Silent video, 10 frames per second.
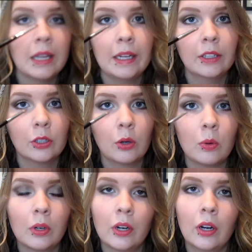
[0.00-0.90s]
Inner
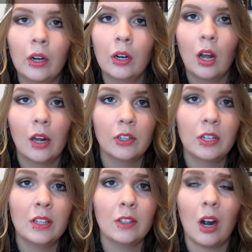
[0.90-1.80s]
corner,
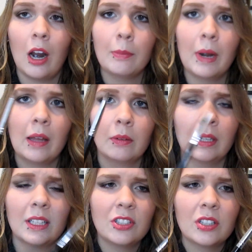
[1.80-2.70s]
underneath your eyebrow.
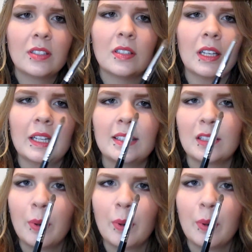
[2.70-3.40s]
It's the